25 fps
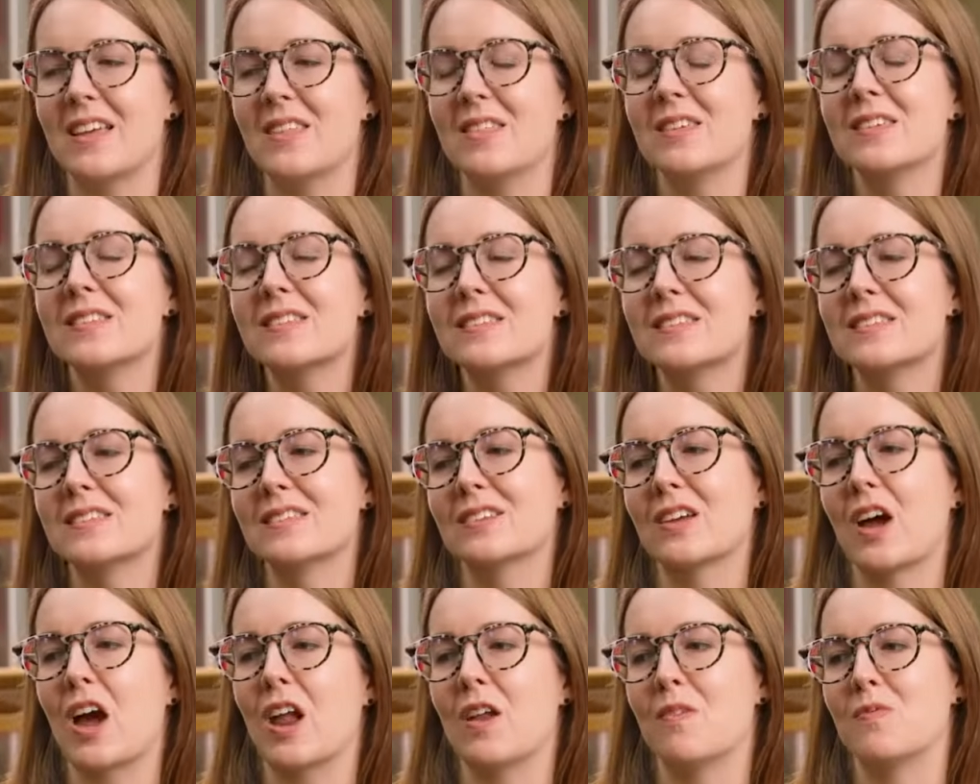I think this
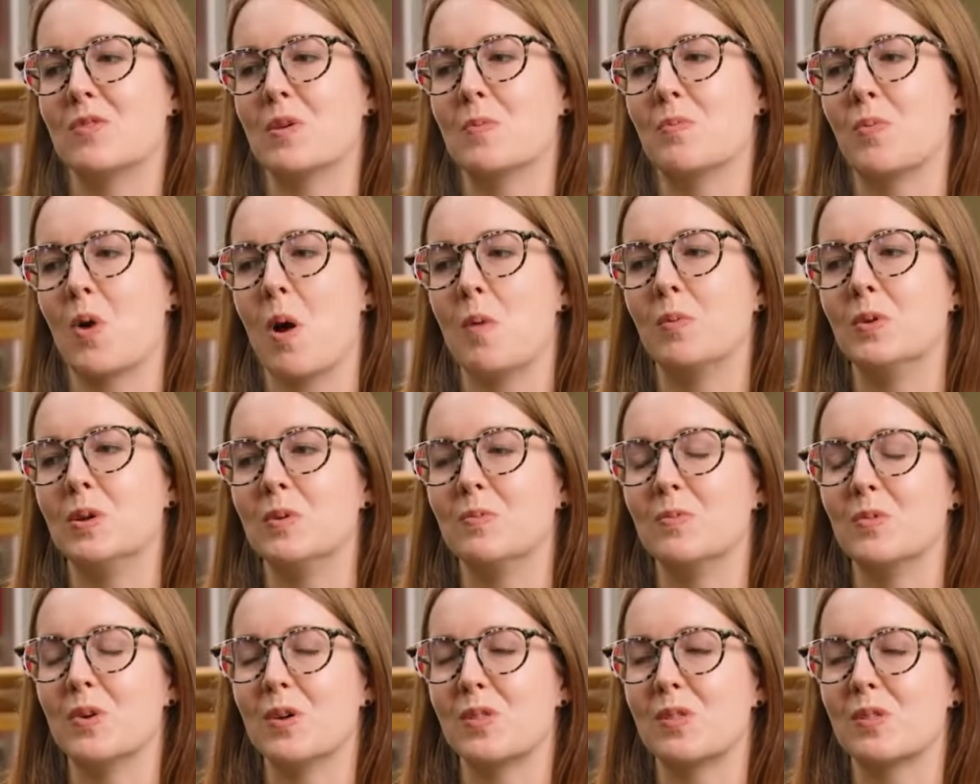is kind of the
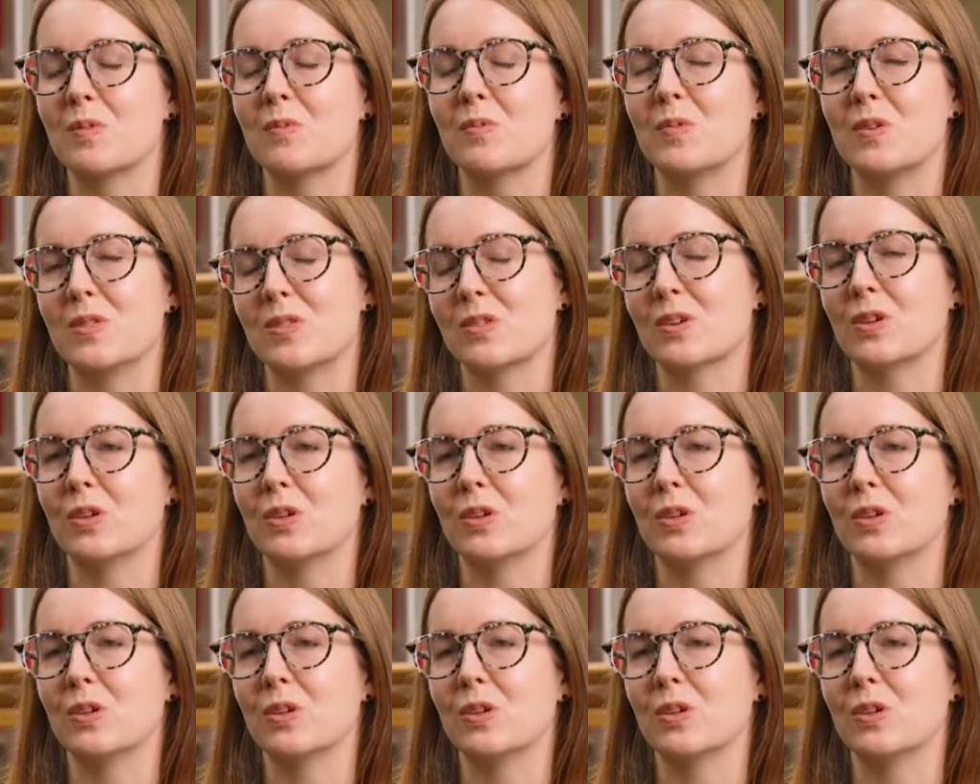problem with